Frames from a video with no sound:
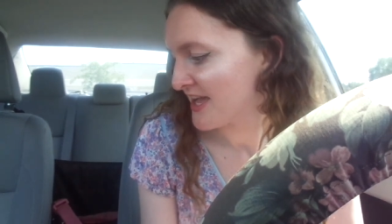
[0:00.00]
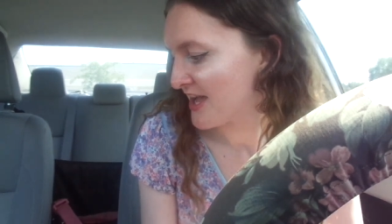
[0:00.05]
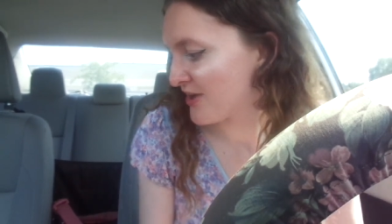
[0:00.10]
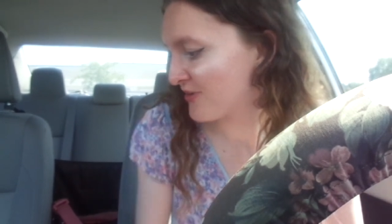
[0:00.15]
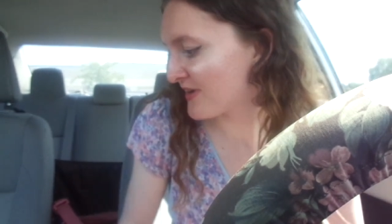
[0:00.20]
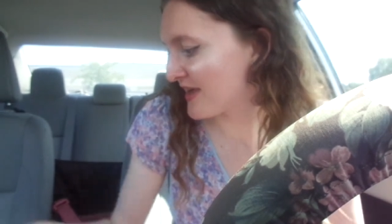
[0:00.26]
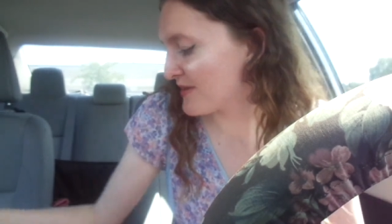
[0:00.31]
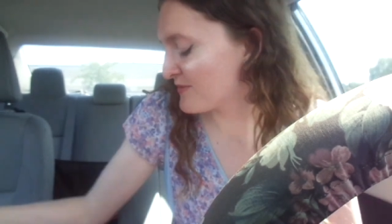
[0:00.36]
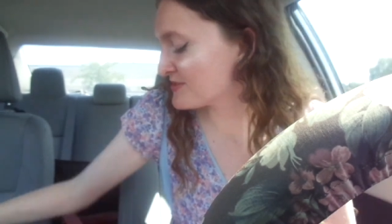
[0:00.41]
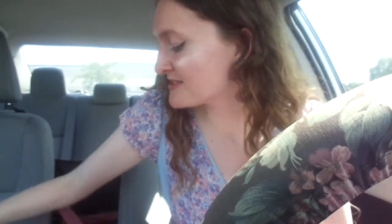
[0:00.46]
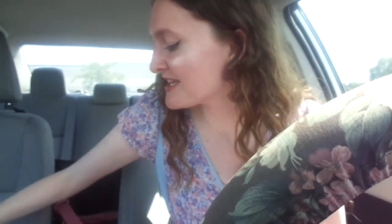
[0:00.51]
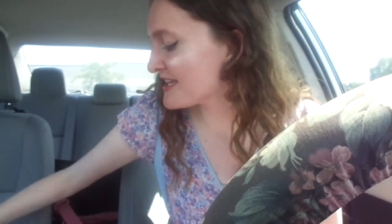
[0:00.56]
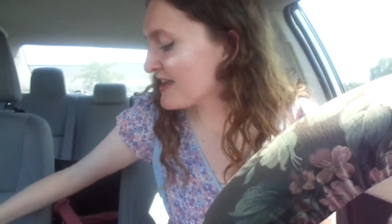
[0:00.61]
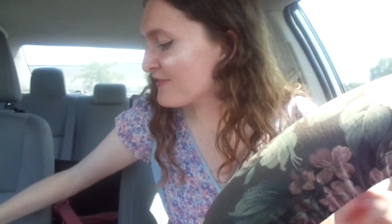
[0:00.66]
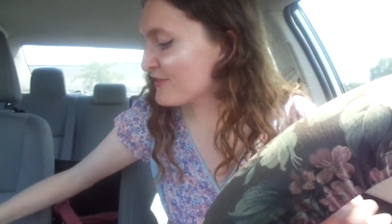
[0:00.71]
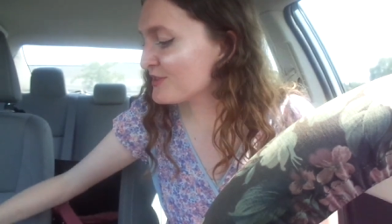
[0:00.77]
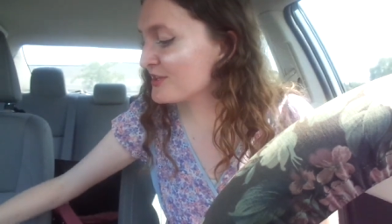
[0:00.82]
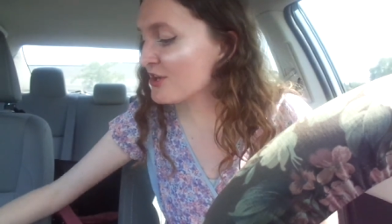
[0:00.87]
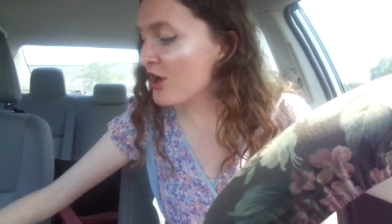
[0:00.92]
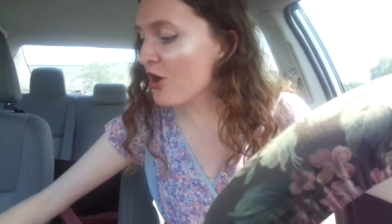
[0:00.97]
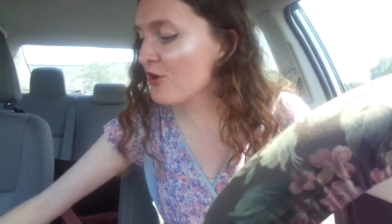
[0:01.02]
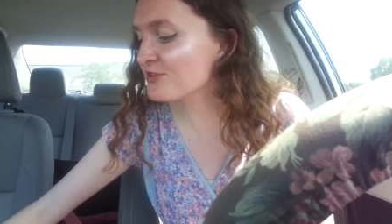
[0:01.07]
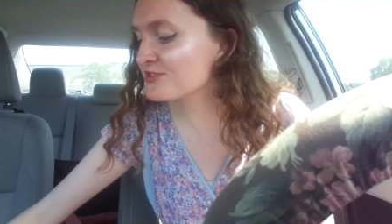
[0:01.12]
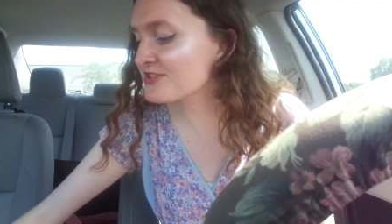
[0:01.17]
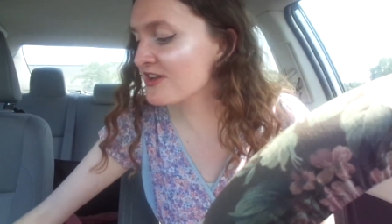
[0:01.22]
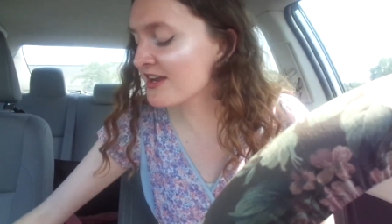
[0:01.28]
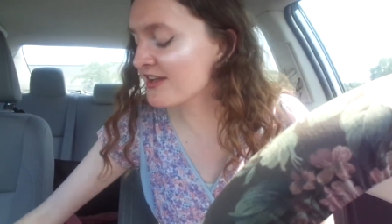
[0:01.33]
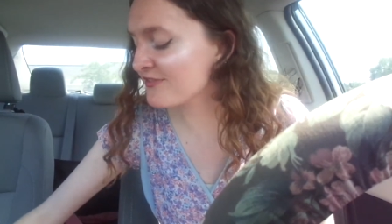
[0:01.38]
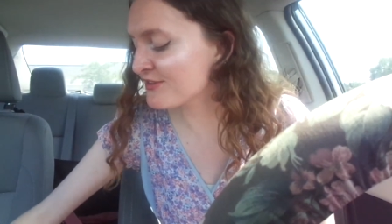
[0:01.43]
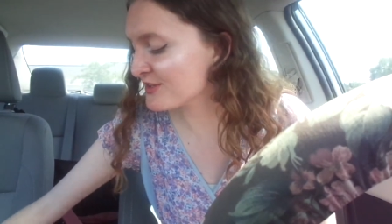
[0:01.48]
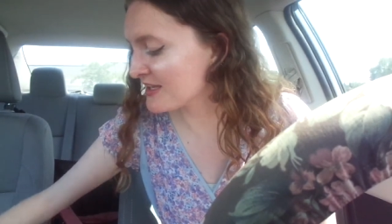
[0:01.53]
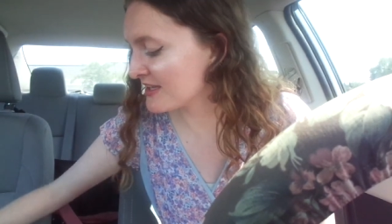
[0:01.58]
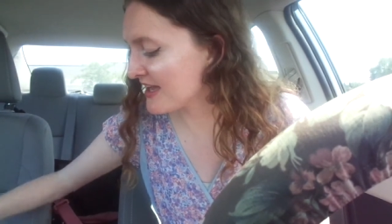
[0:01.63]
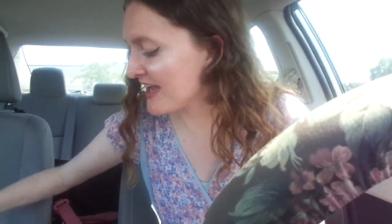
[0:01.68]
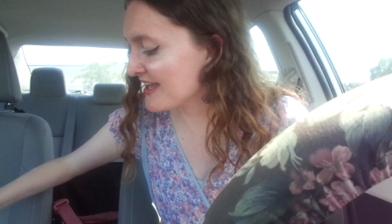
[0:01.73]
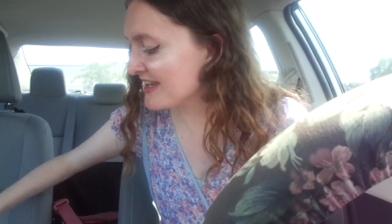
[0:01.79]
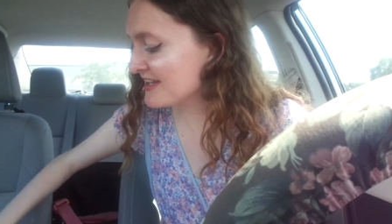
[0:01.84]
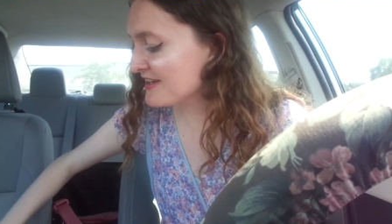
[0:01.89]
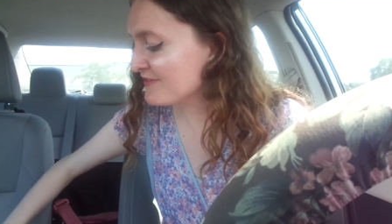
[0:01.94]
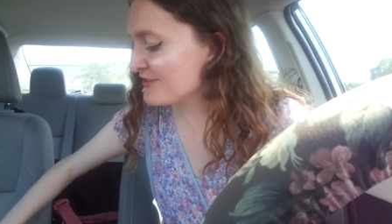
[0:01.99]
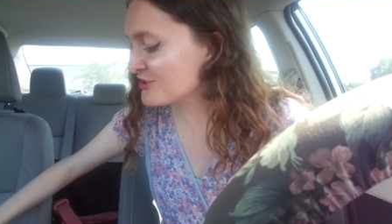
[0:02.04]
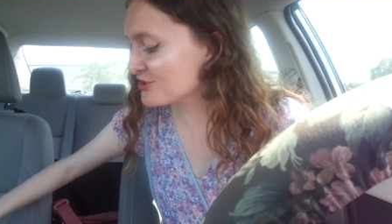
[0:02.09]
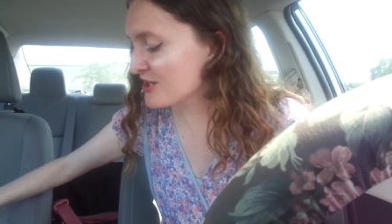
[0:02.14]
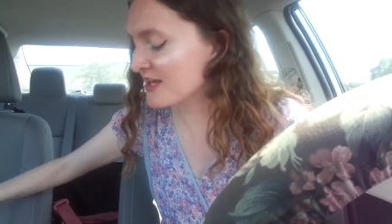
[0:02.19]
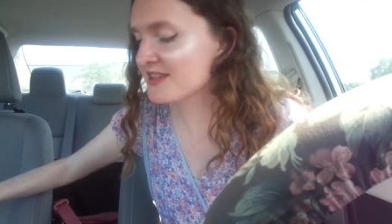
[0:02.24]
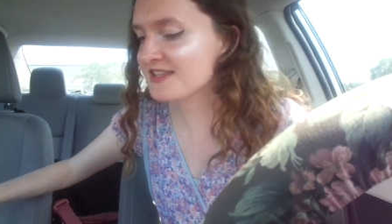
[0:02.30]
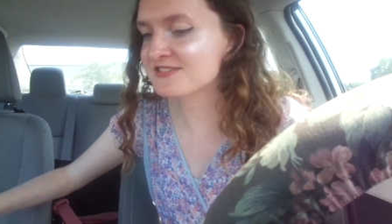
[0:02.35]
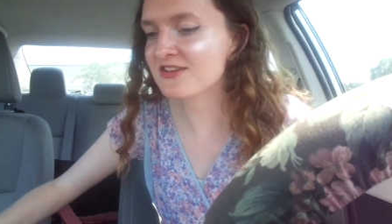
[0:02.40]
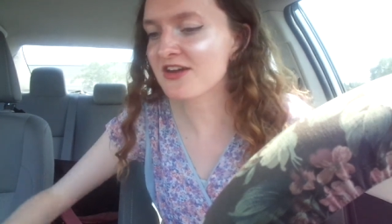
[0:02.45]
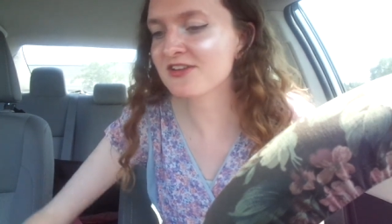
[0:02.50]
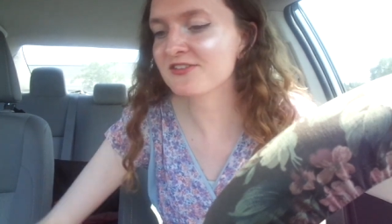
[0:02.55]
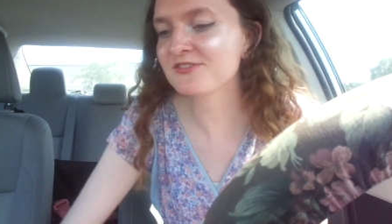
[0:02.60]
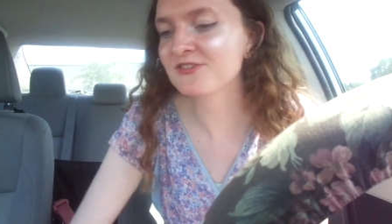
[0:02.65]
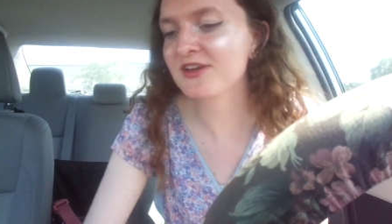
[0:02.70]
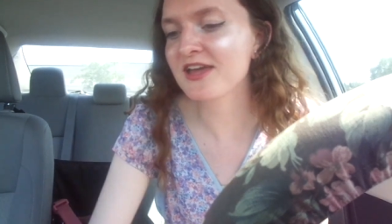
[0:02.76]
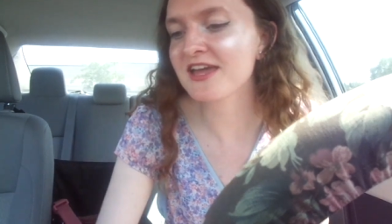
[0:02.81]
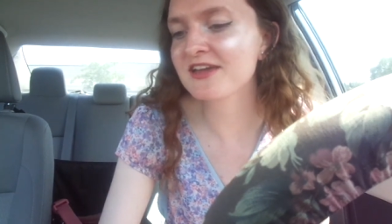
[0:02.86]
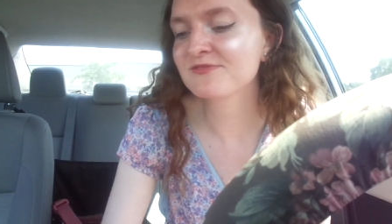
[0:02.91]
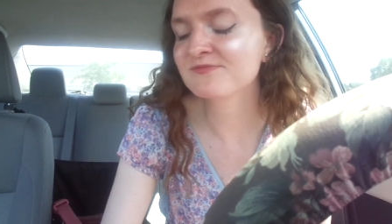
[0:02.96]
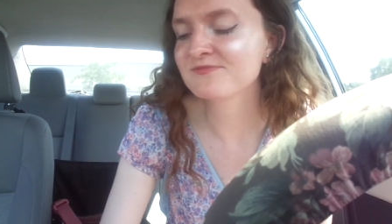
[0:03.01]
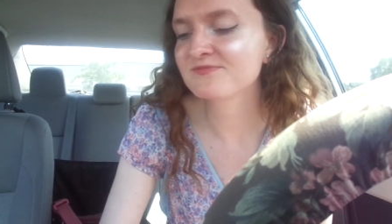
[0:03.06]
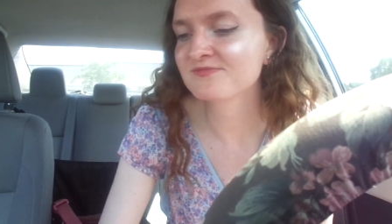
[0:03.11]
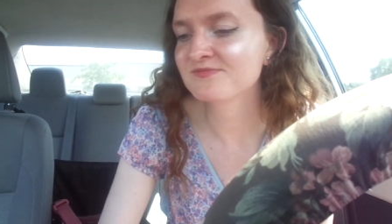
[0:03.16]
Okay, was that everything? Oh, it's not everything. I didn't even try this on. Okay.